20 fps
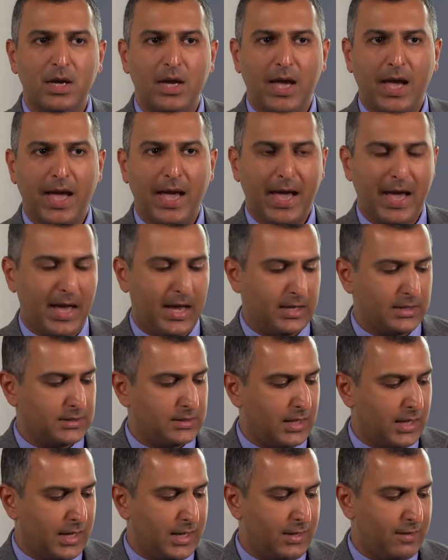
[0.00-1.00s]

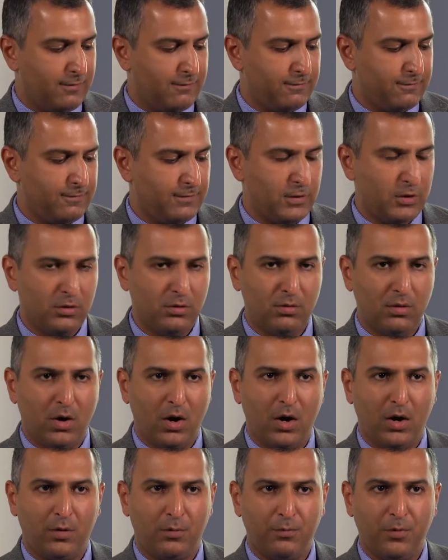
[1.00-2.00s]
And if you
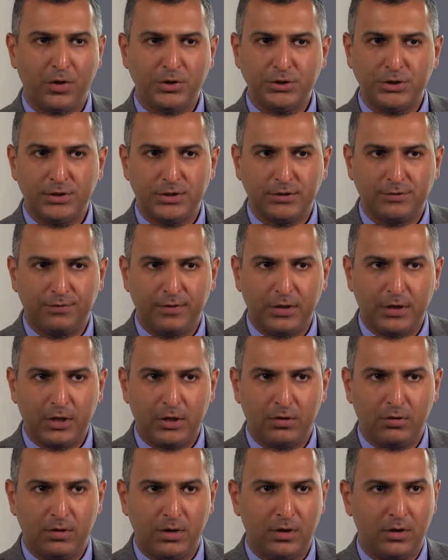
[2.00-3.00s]
are watching this
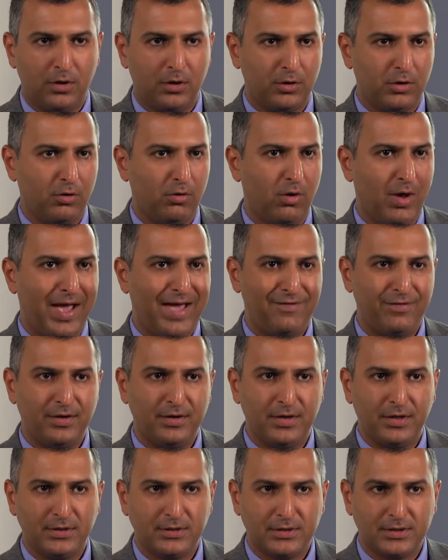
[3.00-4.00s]
video, either you're
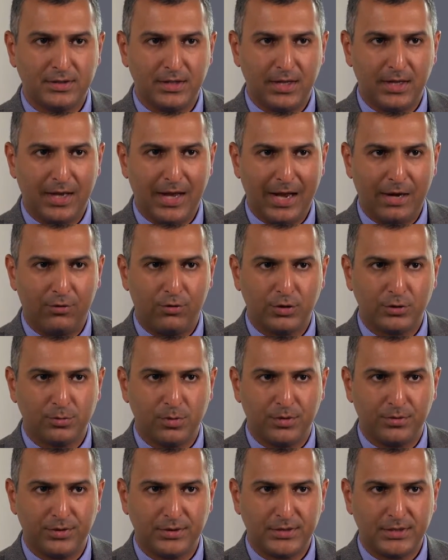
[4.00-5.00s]
having this
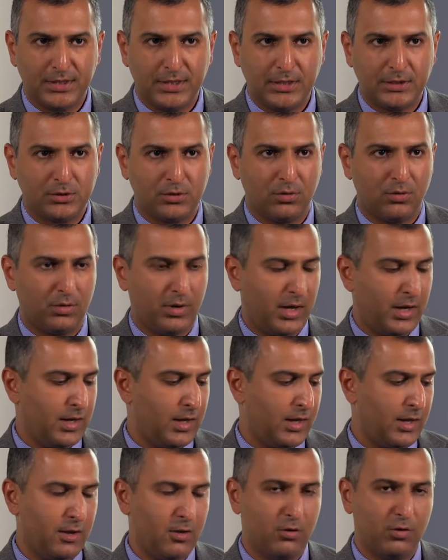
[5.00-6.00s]
aneurysmal disease or
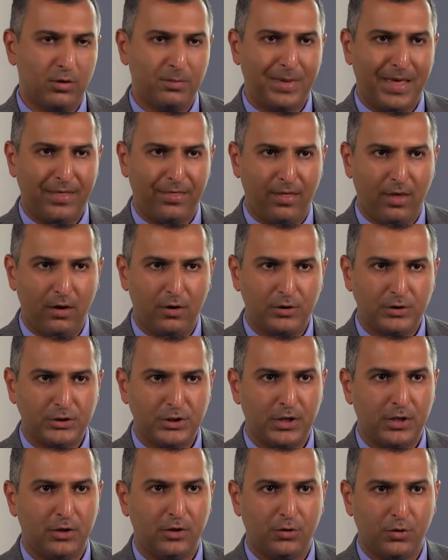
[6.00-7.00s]
any aortic
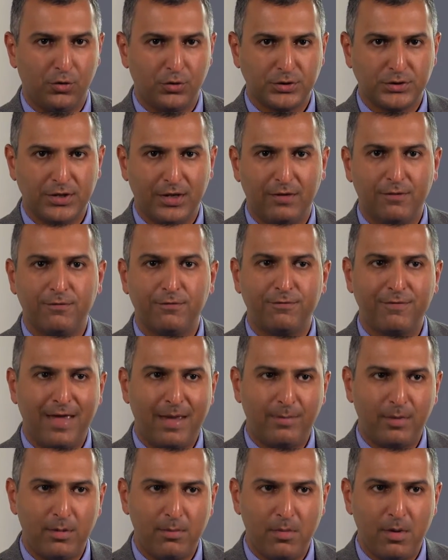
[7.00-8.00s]
pathology, either yourself,
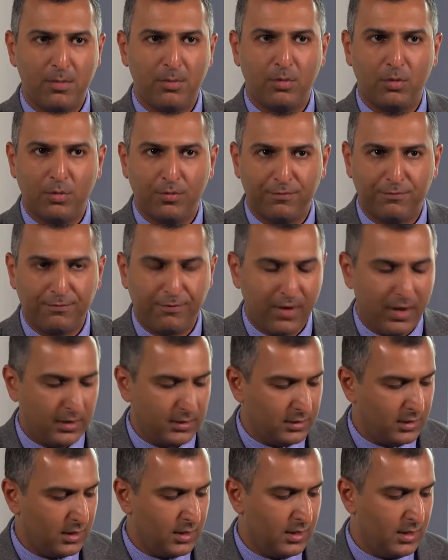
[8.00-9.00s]
family member, or
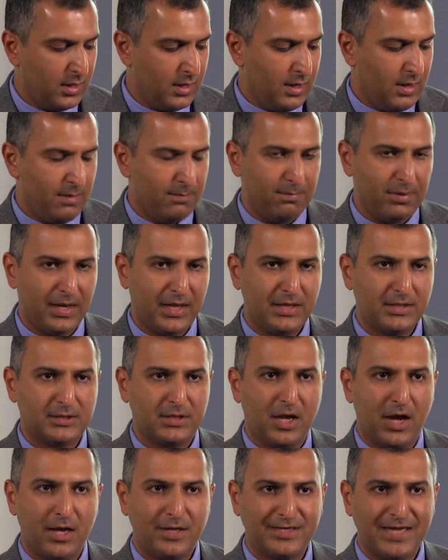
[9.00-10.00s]
friend, please
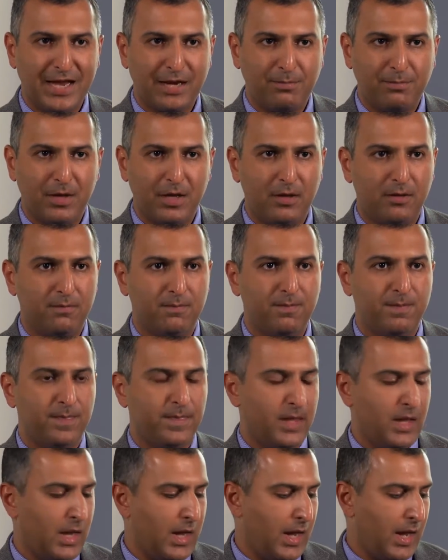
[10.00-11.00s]
contact me.
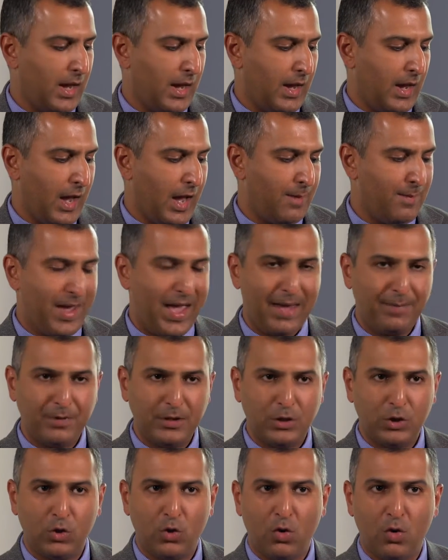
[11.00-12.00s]
Uh, I'm
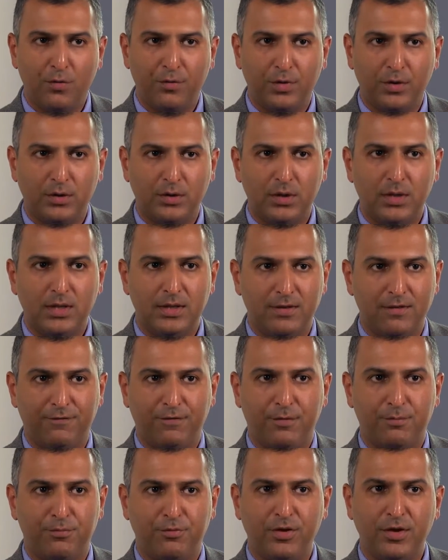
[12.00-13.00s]
happy to go over
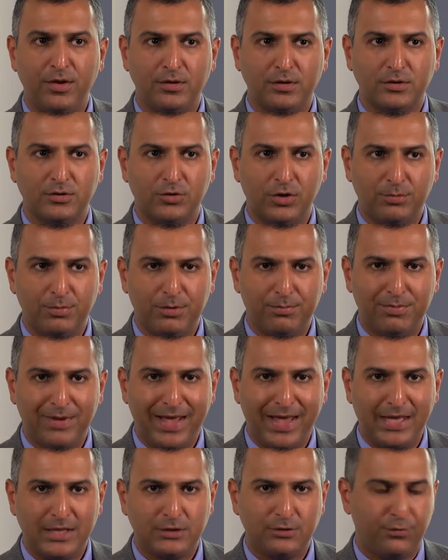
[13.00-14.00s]
different treatment
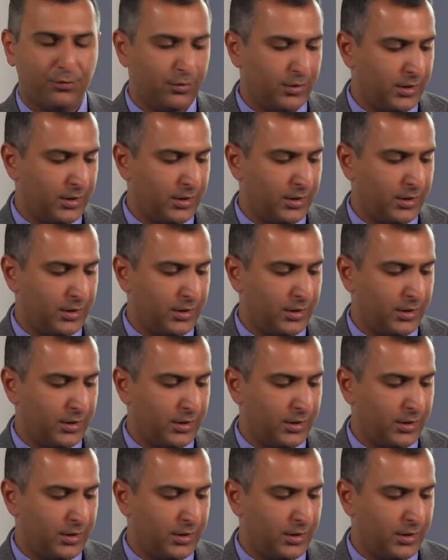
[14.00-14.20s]
plans for